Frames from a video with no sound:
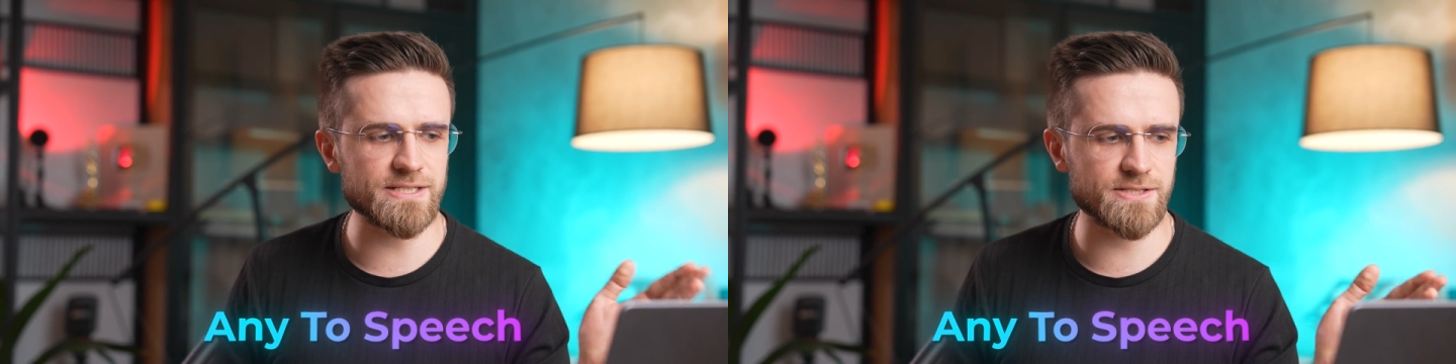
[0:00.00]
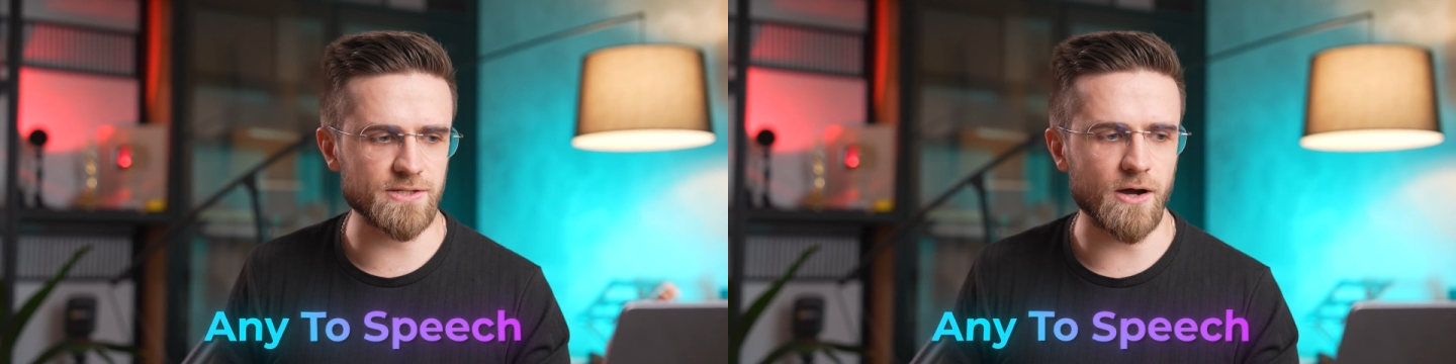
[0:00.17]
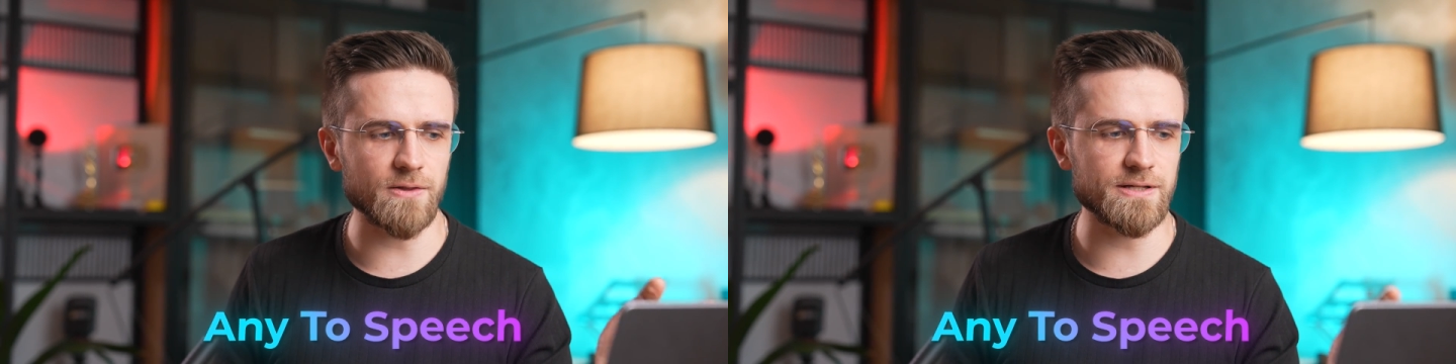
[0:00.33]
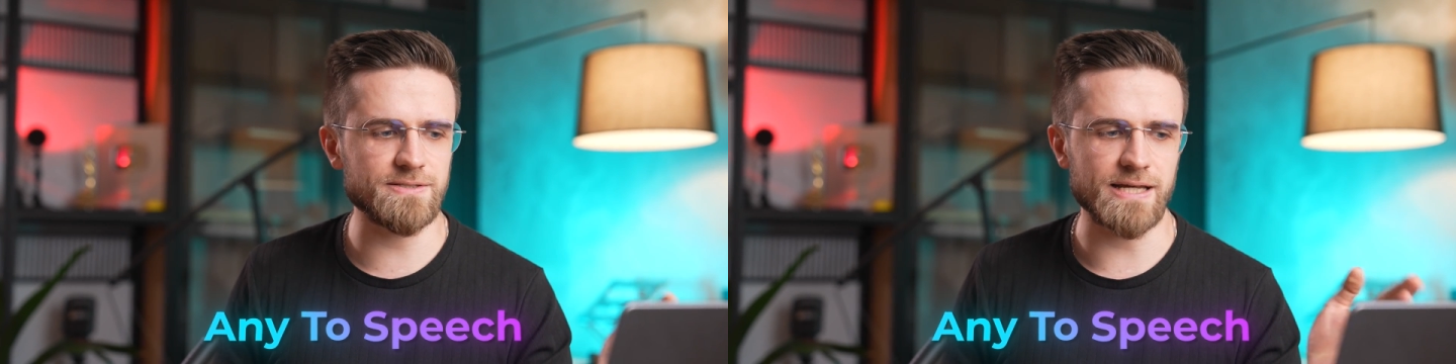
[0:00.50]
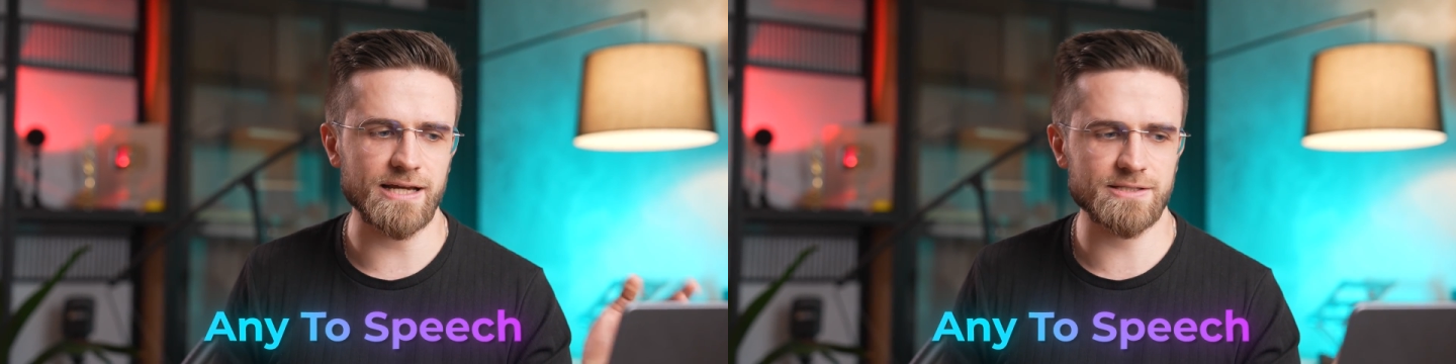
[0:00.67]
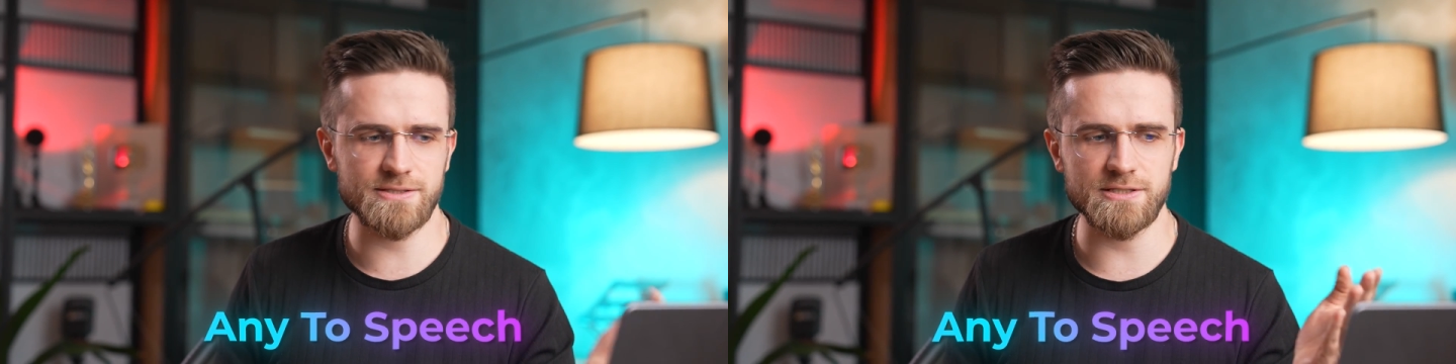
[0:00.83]
solid
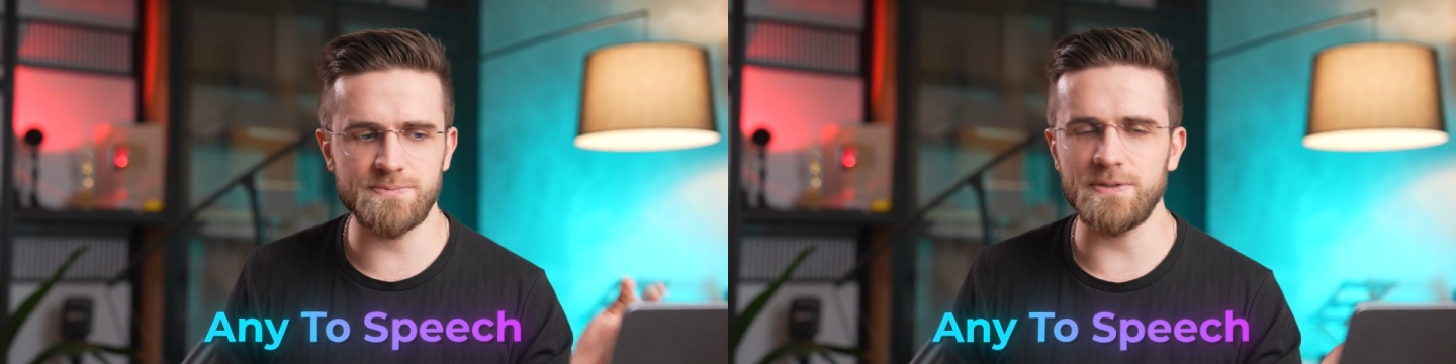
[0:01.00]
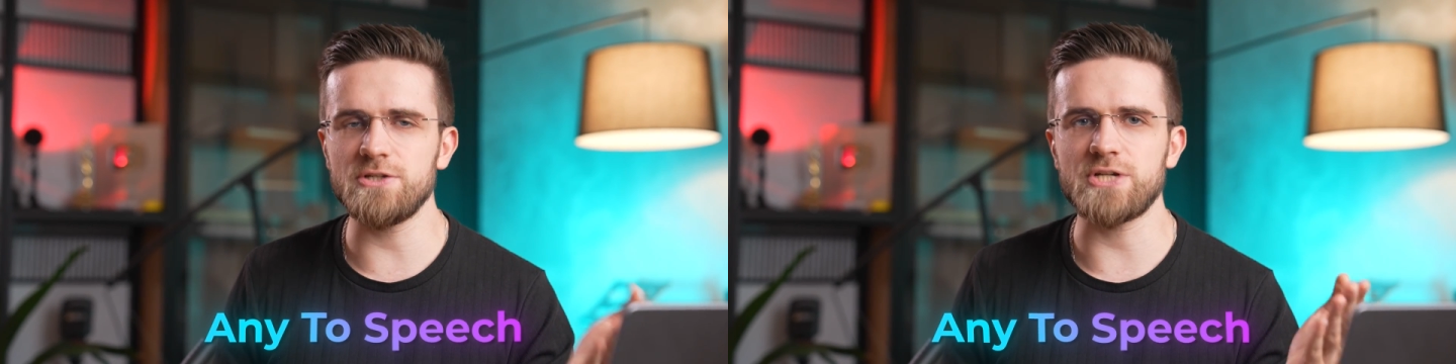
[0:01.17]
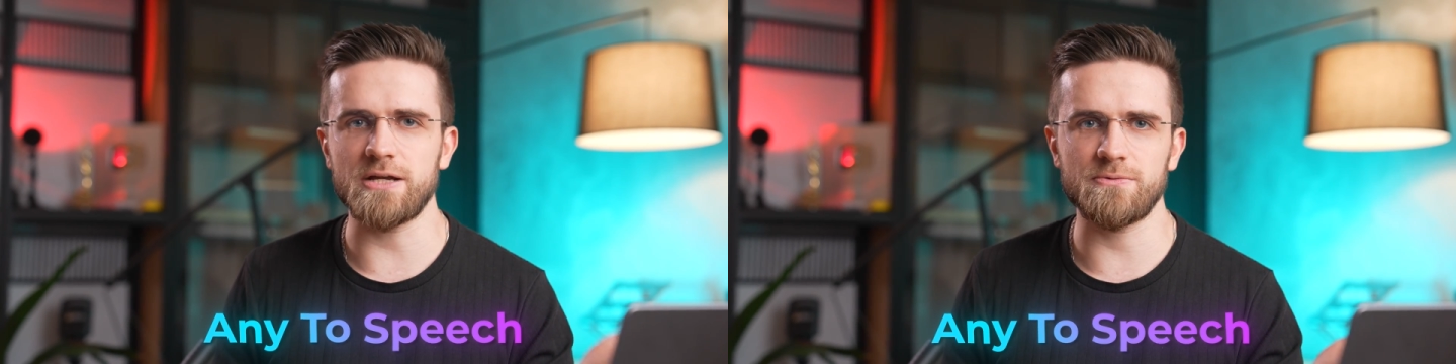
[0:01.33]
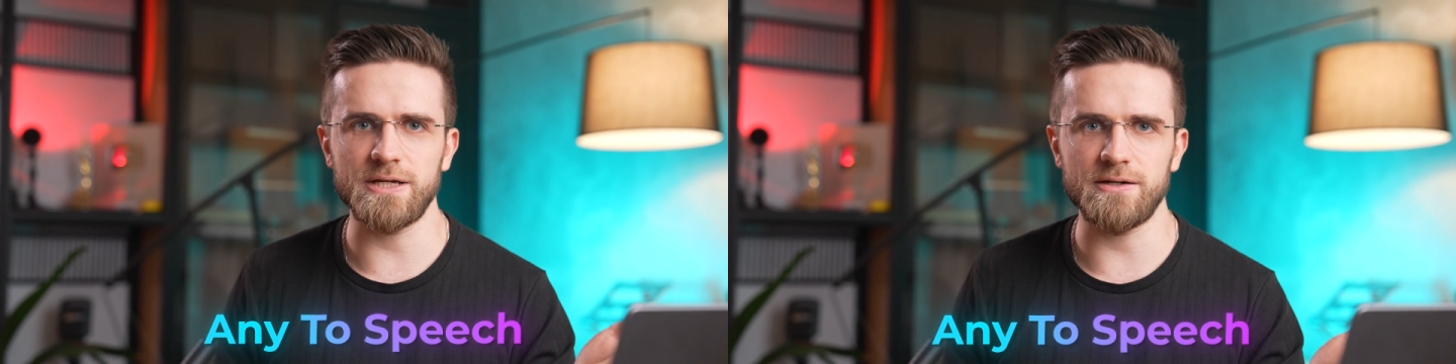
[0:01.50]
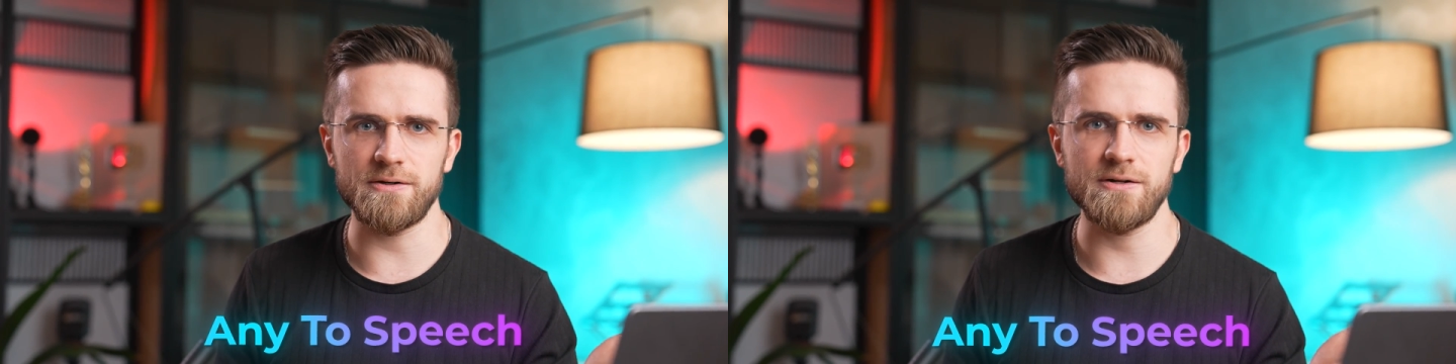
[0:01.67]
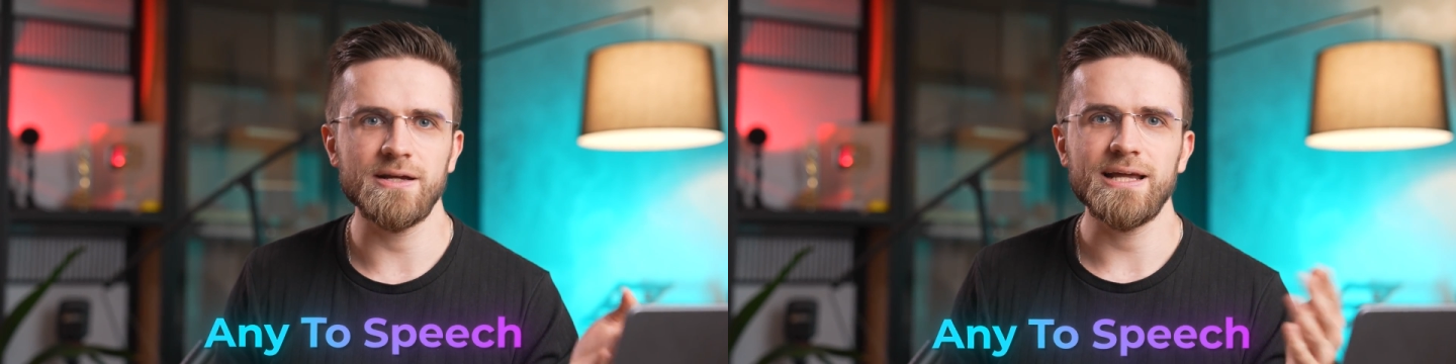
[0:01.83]
text-to-speech
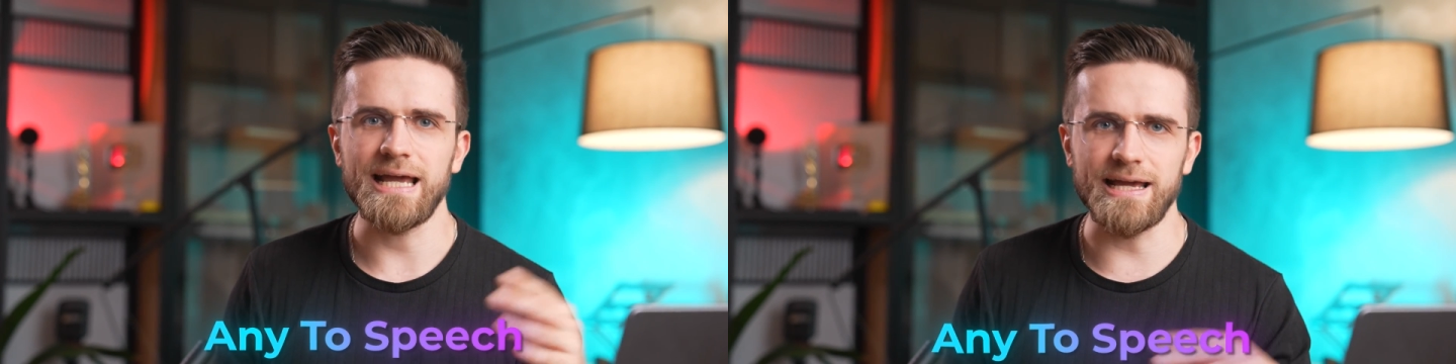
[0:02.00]
generator.